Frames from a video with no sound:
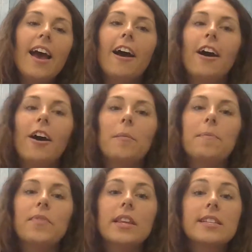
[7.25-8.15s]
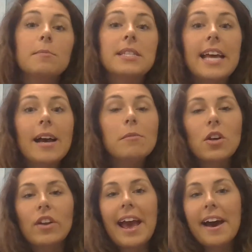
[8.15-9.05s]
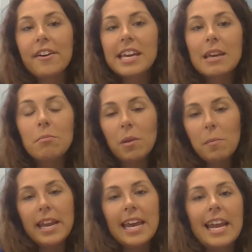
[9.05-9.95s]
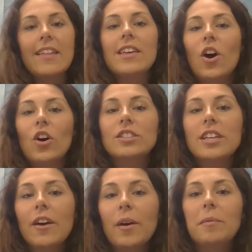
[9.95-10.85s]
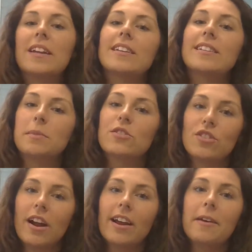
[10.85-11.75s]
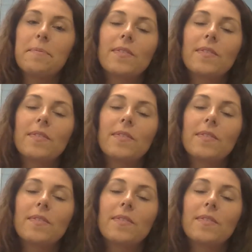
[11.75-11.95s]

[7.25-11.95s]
some steps on how to implement it, and then also I'm going to demonstrate it.